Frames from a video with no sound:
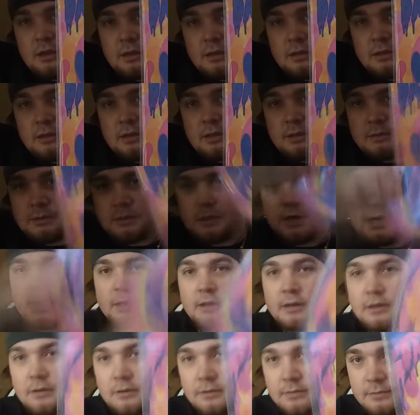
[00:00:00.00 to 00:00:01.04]

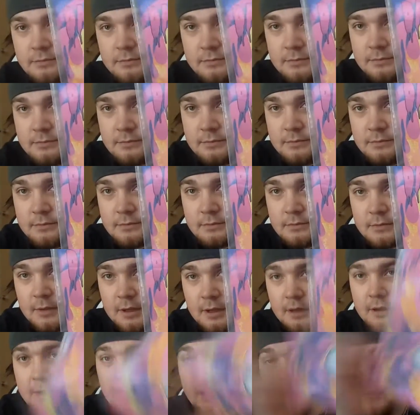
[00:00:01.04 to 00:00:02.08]
double-sided,
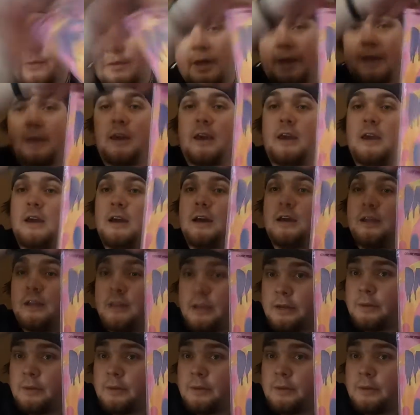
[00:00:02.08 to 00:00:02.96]
kind of like a